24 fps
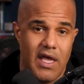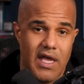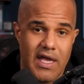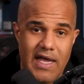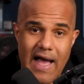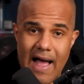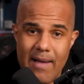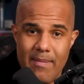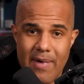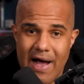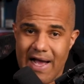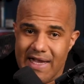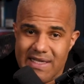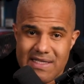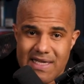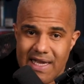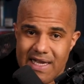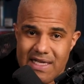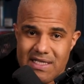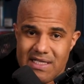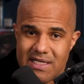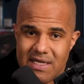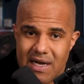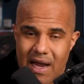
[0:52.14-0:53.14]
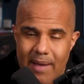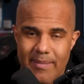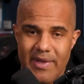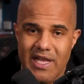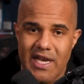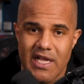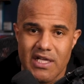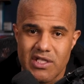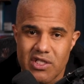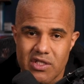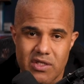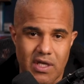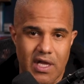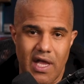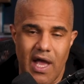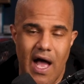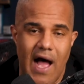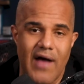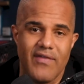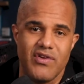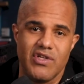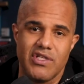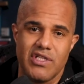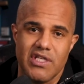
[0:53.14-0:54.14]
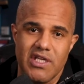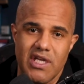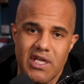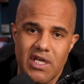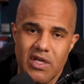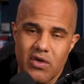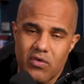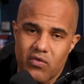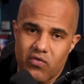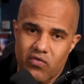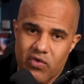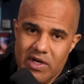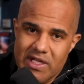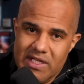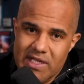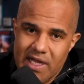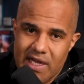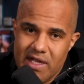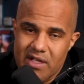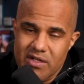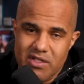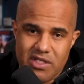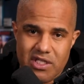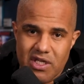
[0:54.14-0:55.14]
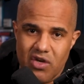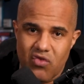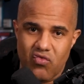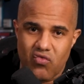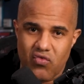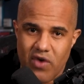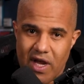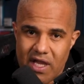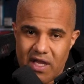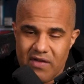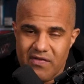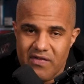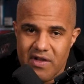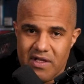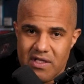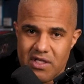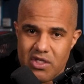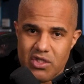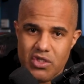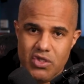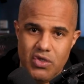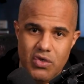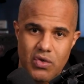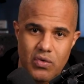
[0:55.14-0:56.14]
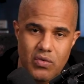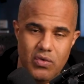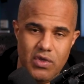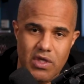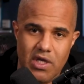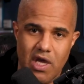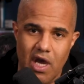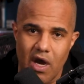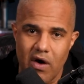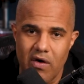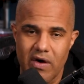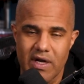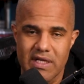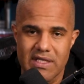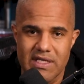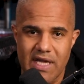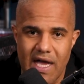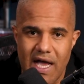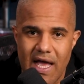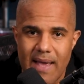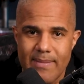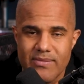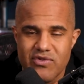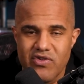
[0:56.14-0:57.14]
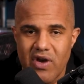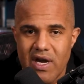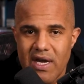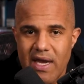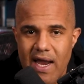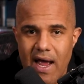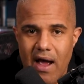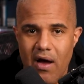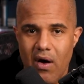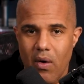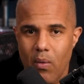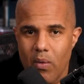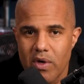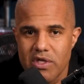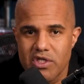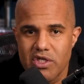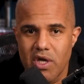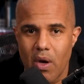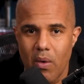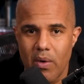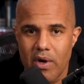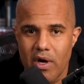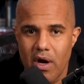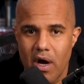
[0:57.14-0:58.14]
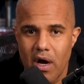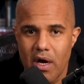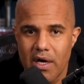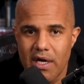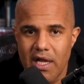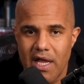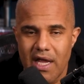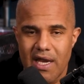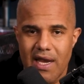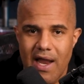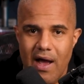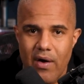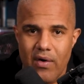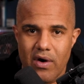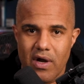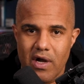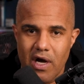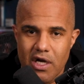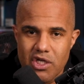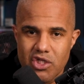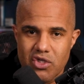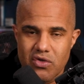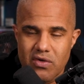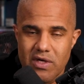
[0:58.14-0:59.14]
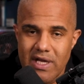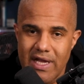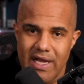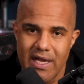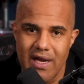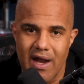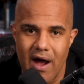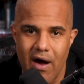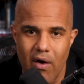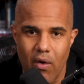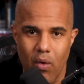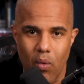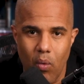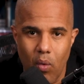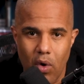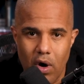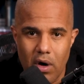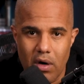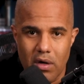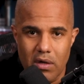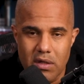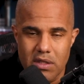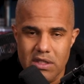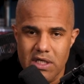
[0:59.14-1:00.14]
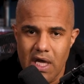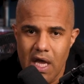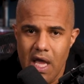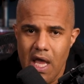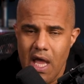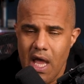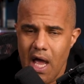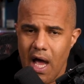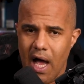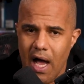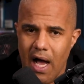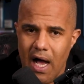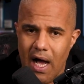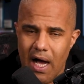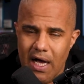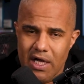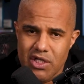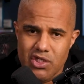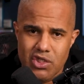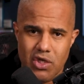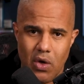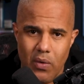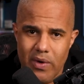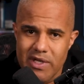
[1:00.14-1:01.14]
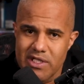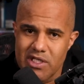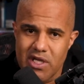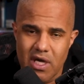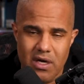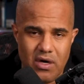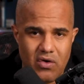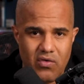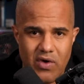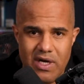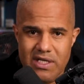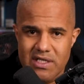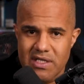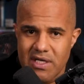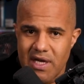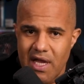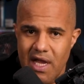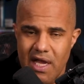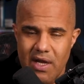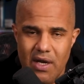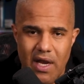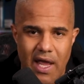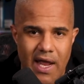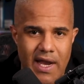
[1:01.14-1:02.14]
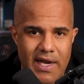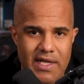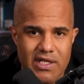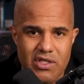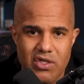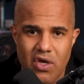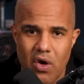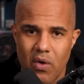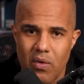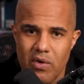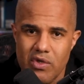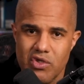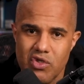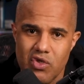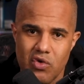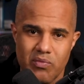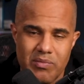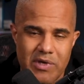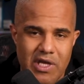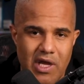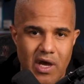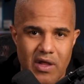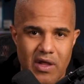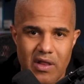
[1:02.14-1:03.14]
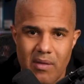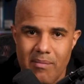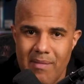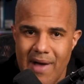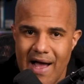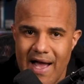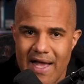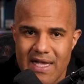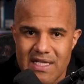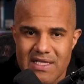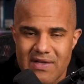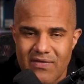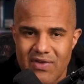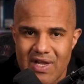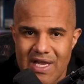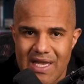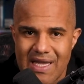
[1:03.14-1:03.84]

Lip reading: it got my attention. I mean, it's obviously ridiculously relevant to the current times right now and what's going on in our country, in our world. So it's going to resonate and it's going to be on the minds of a